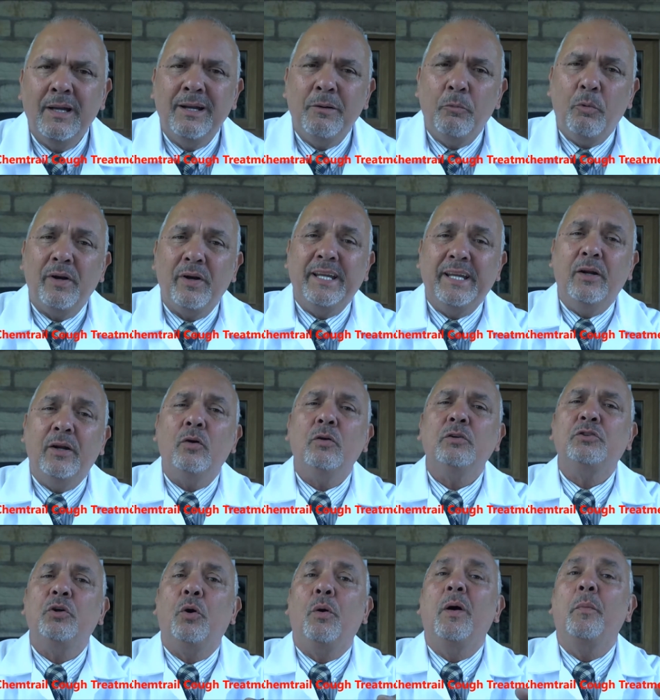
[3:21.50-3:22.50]
What it
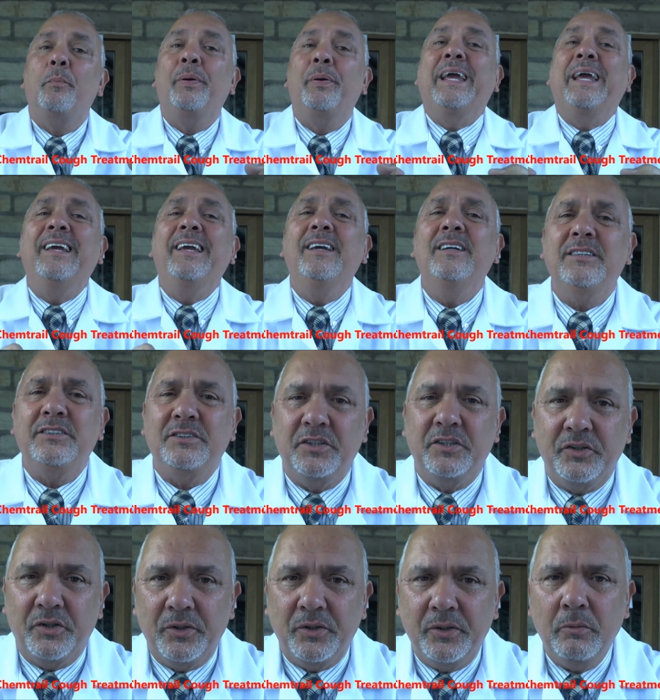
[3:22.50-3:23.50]
also appears to
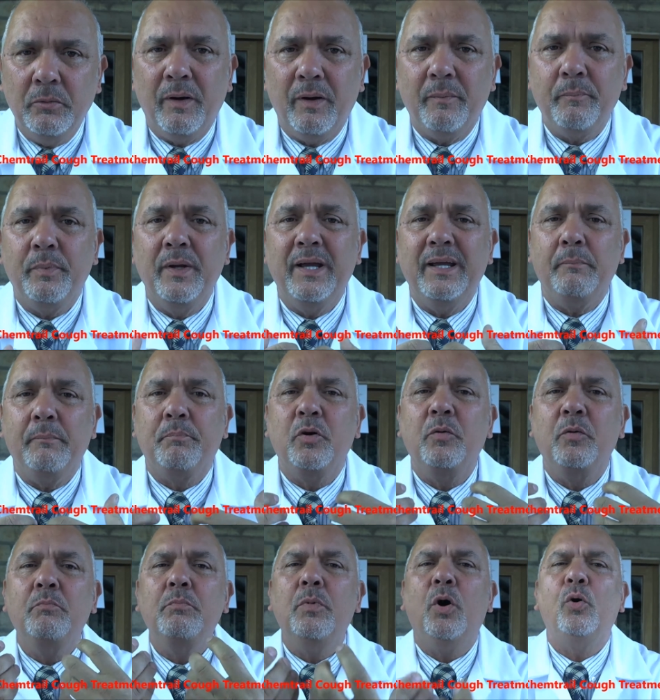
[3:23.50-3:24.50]
do, and it
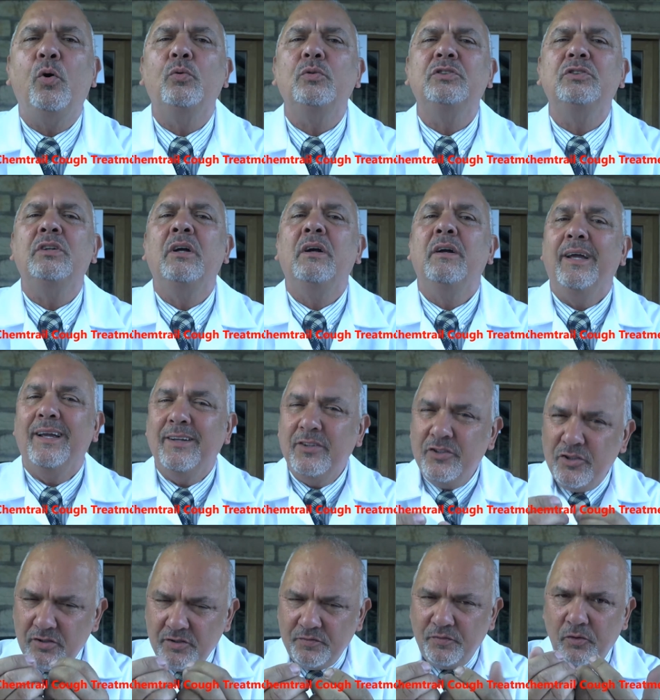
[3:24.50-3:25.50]
promotes,
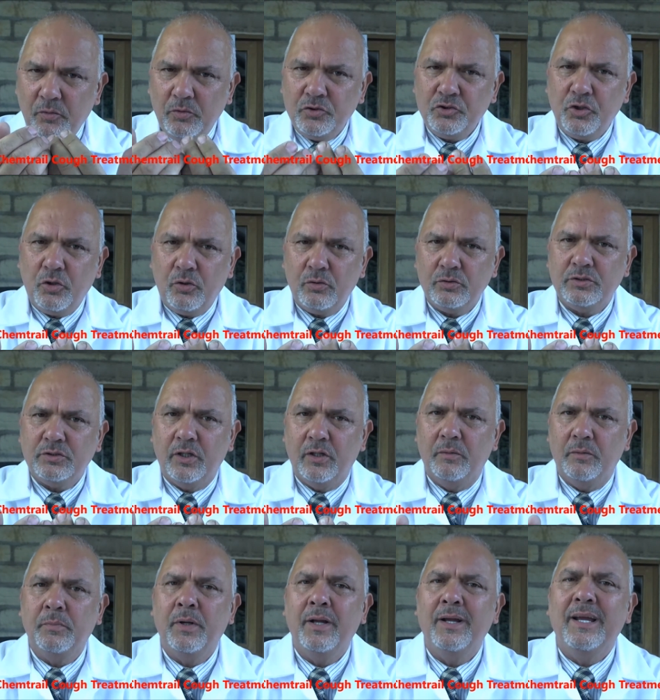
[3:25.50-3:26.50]
just for a short
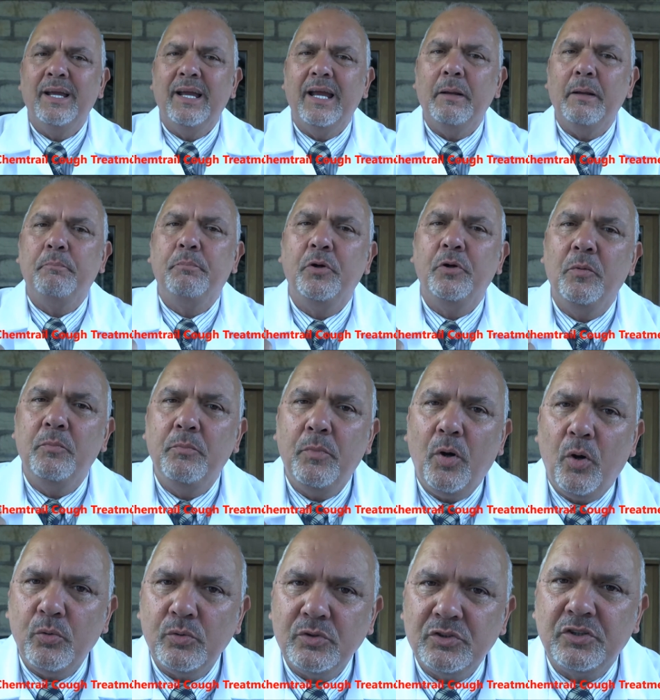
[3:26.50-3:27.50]
term, it
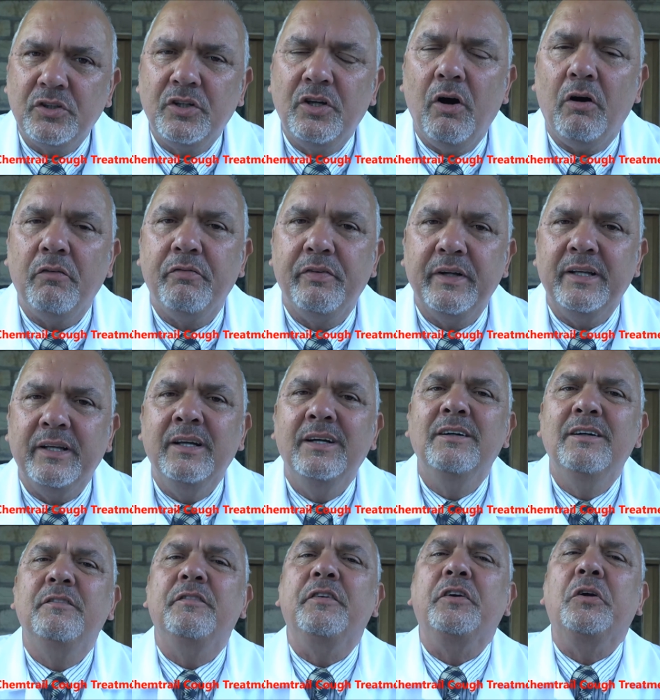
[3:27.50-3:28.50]
promotes coughing,
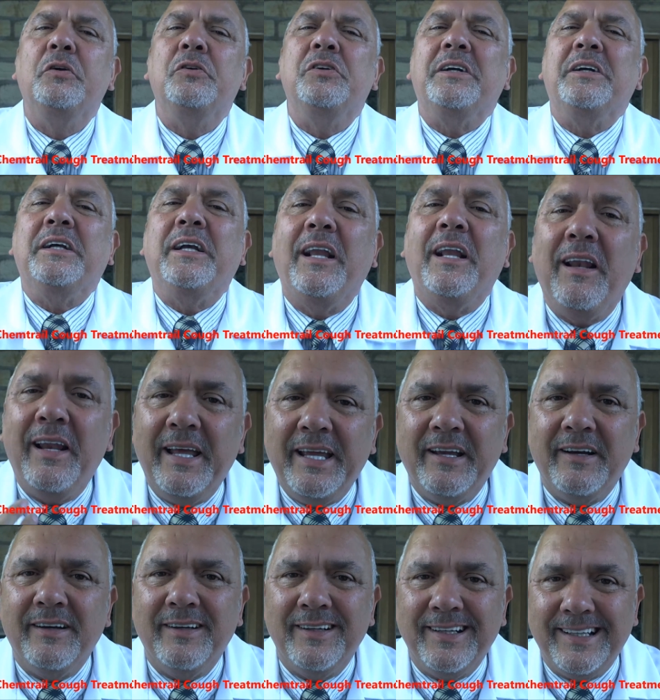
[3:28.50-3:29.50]
for you to
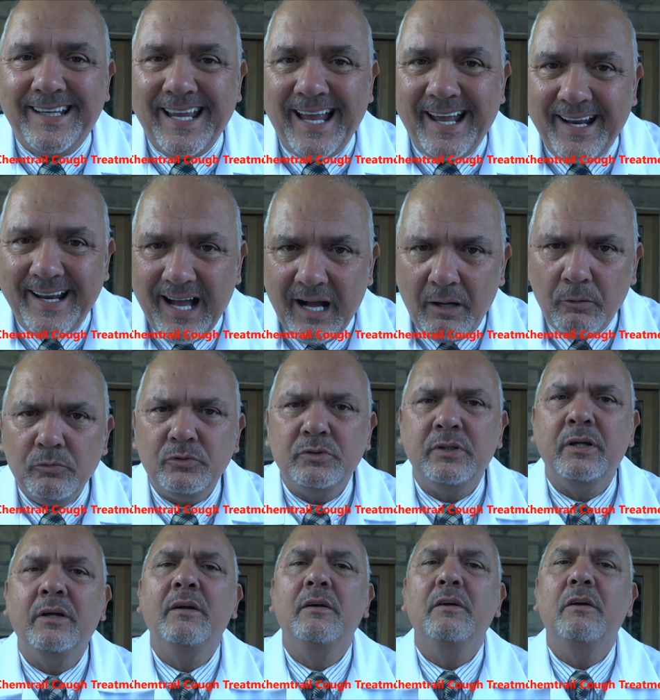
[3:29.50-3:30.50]
clear and get out
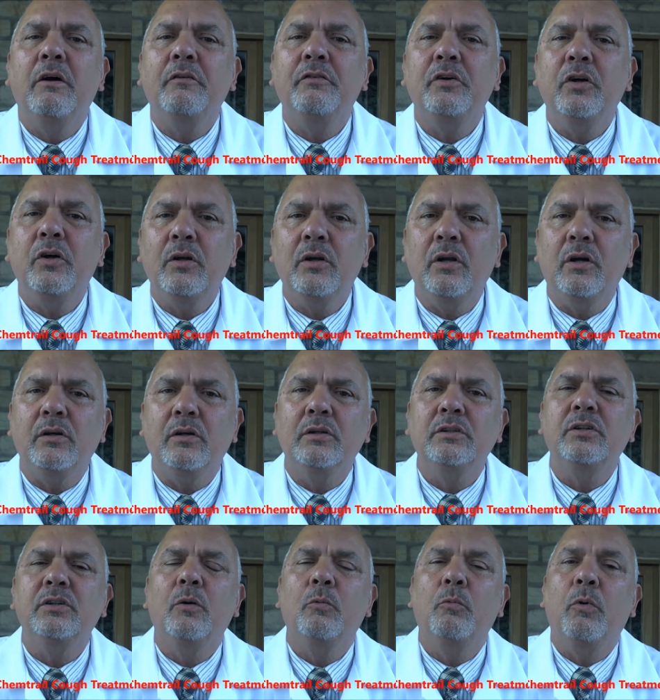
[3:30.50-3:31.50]
of your
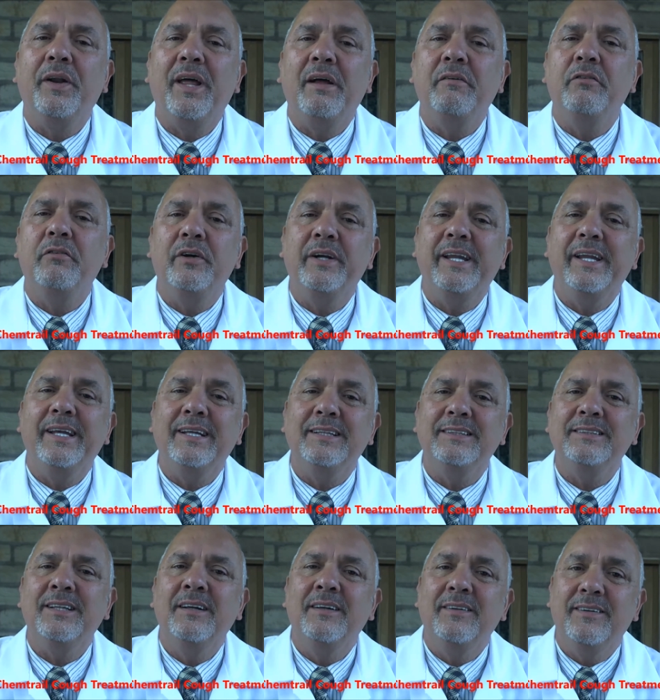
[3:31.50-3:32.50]
lungs whatever it is
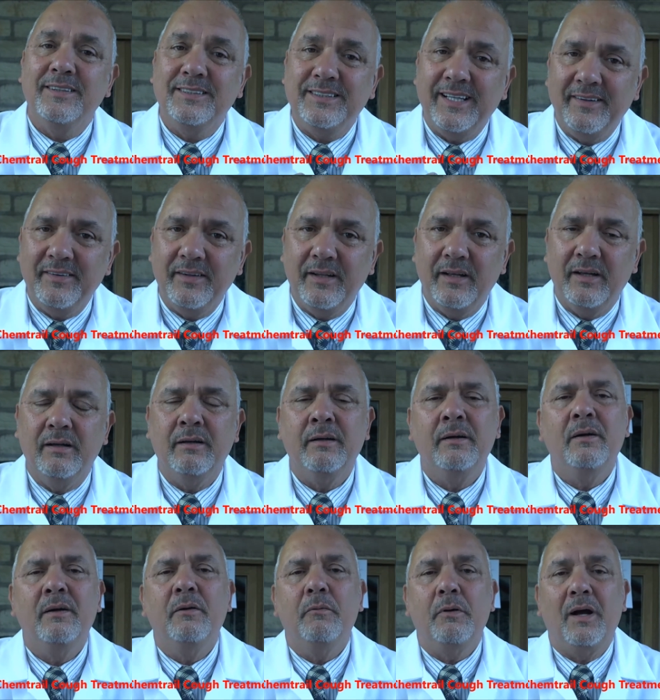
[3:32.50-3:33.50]
that's in there.
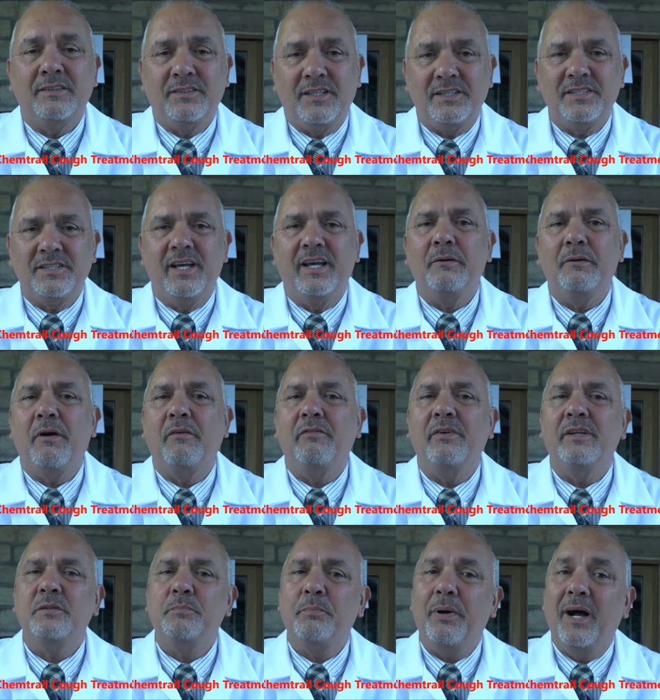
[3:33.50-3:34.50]
As I say, whether
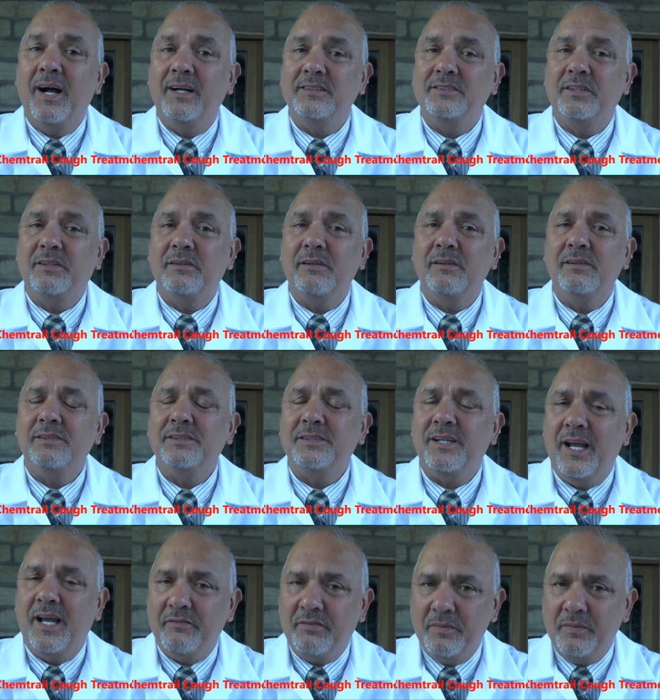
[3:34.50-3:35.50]
it's particles, heavy